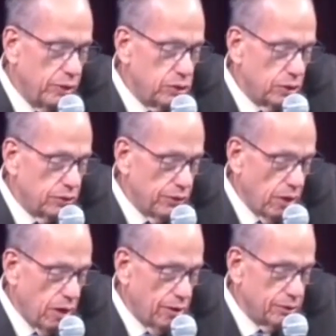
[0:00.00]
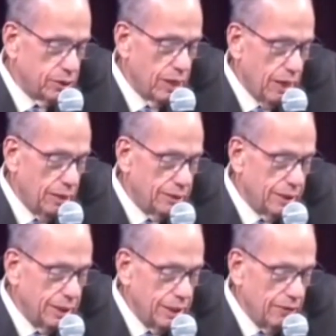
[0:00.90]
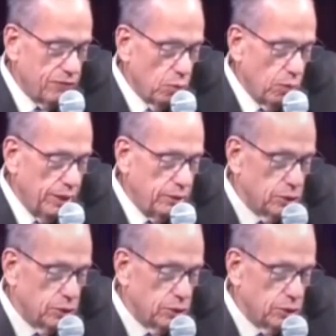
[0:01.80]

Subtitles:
If they're willing to surrender it to you, let